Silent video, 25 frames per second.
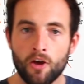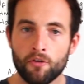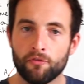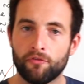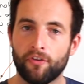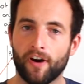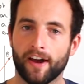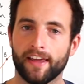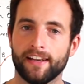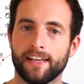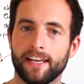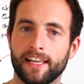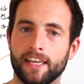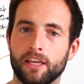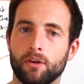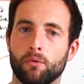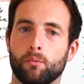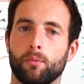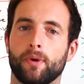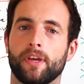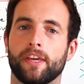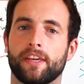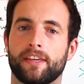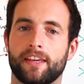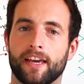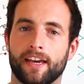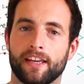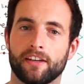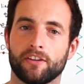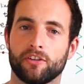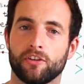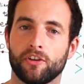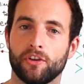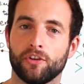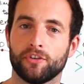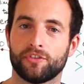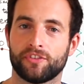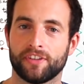Finally, we
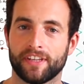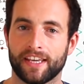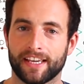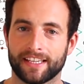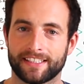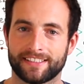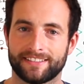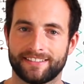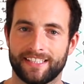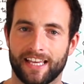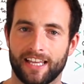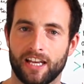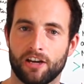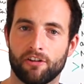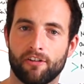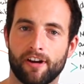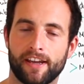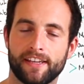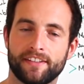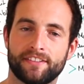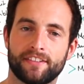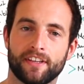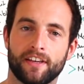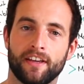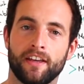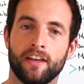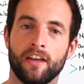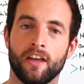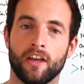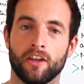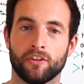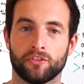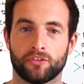can use the accelerator